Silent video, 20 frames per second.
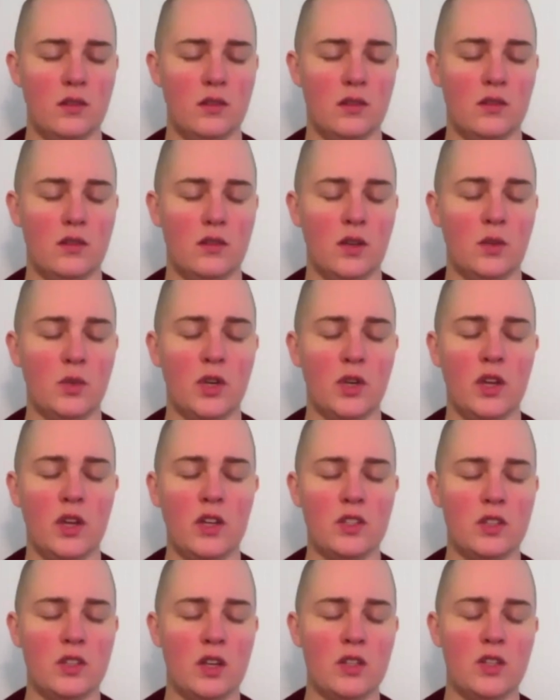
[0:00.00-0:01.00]
And we're
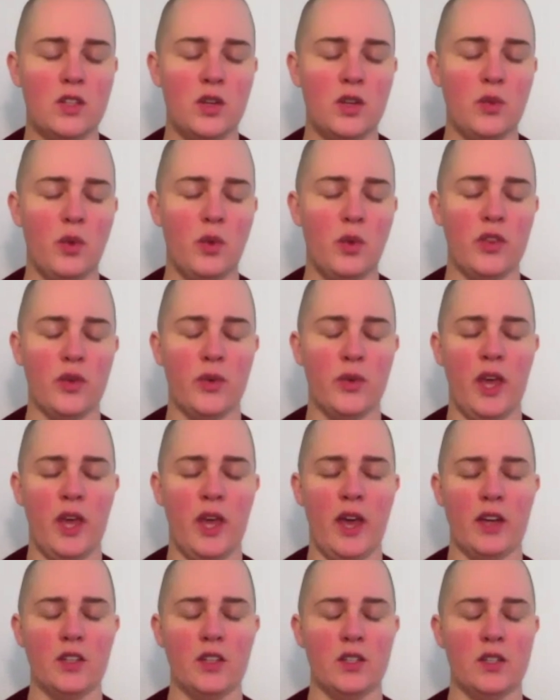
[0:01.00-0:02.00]
not judging what the
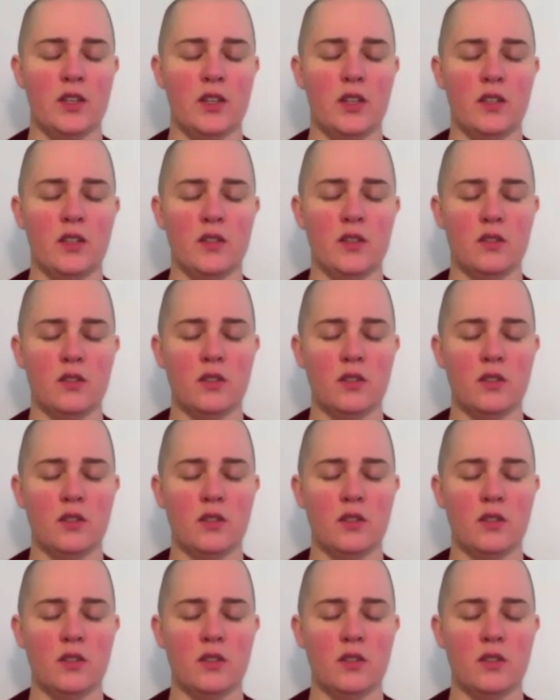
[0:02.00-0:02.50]
reaction is,